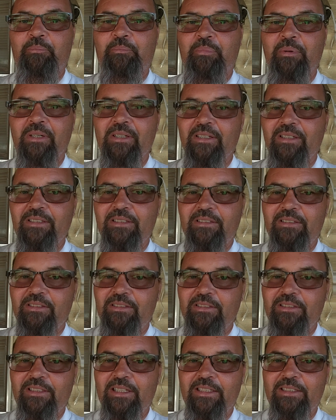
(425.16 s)
but
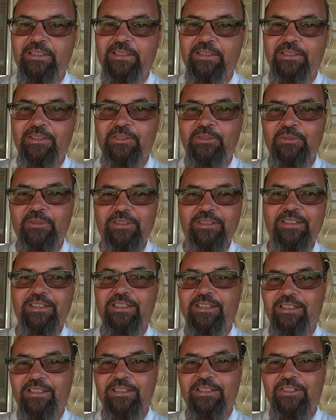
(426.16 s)
that to-do
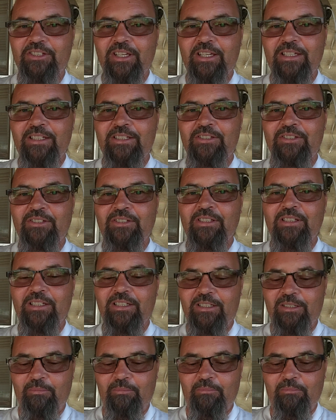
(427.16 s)
list could change
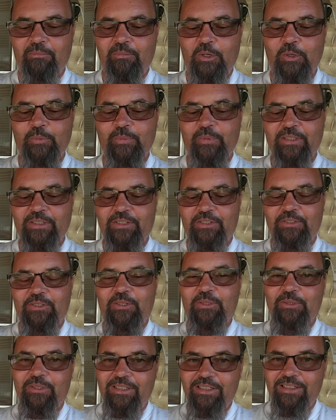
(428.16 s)
in a moment's
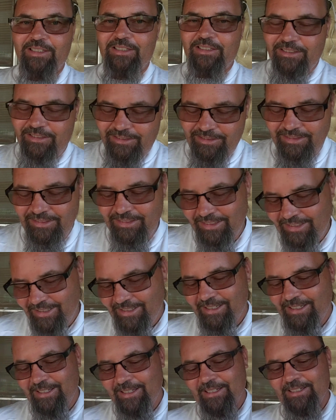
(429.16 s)
notice.
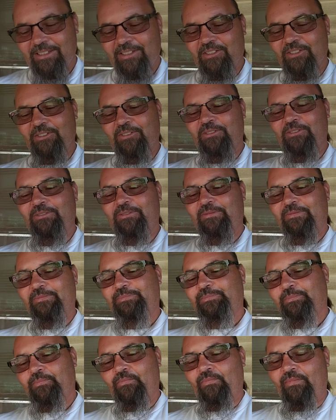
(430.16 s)
So
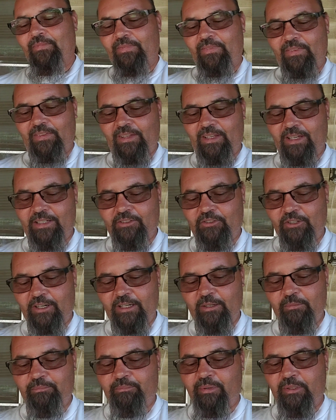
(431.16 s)
I try
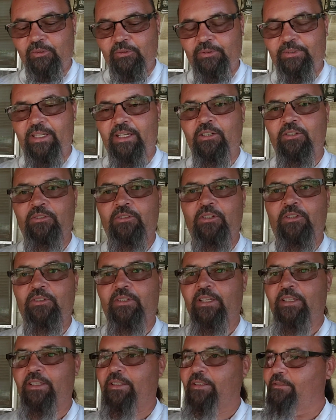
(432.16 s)
to build out,
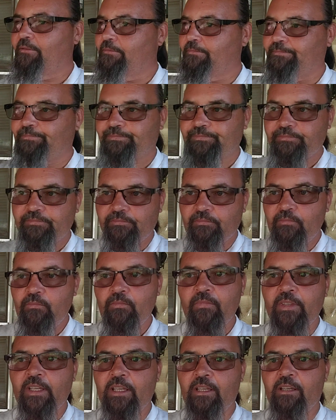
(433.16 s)
okay,
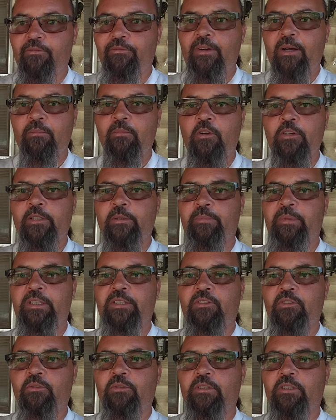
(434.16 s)
if I'm going to be
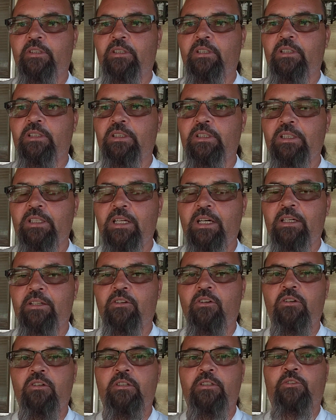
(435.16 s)
doing a lot
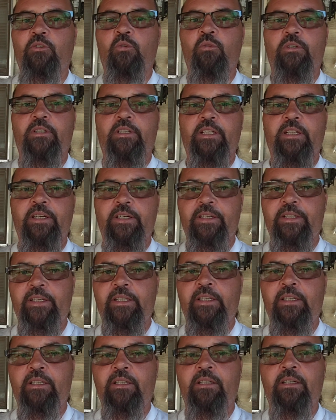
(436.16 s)
of hardcore
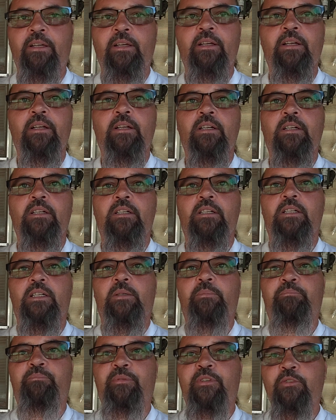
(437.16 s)
cutting,
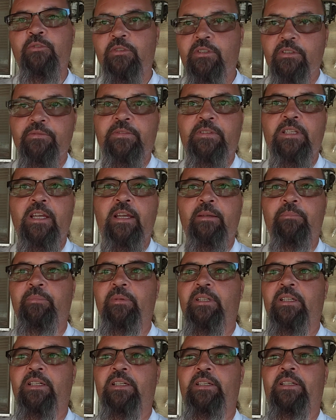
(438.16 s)
abusive type
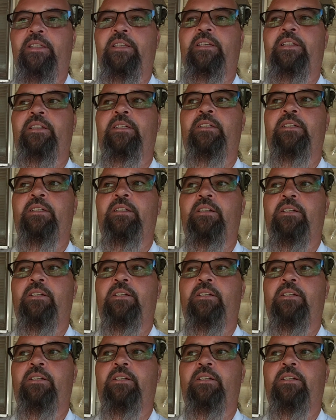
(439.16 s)
of cutting,